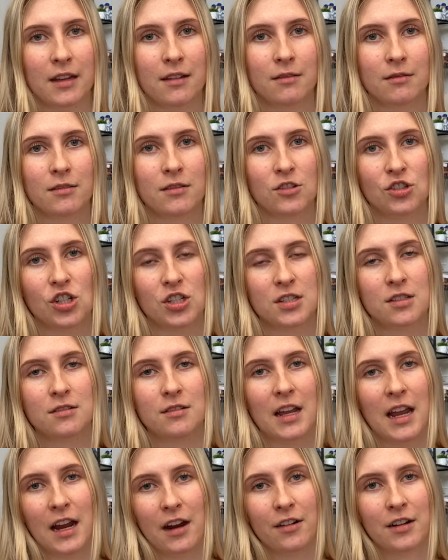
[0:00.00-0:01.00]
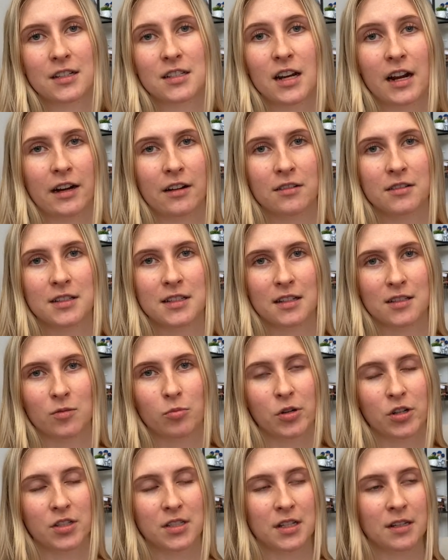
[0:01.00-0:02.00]
like just Harry Styles as
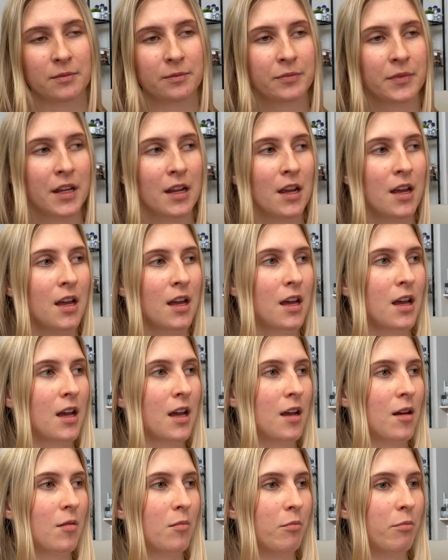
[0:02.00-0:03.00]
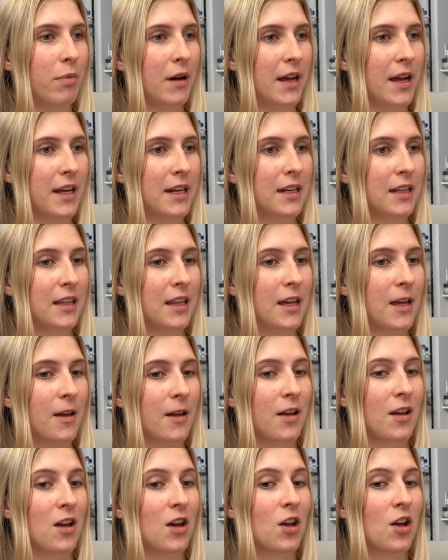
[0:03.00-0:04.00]
a person. But
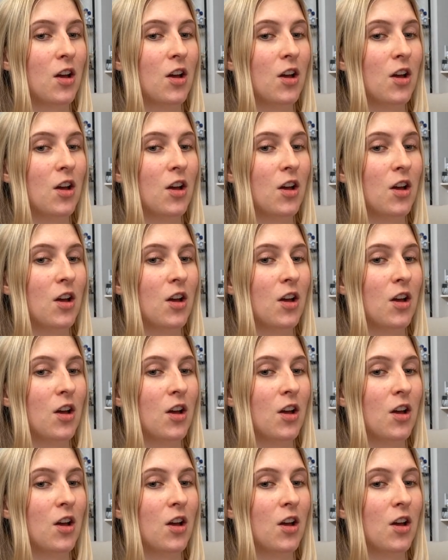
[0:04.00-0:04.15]
the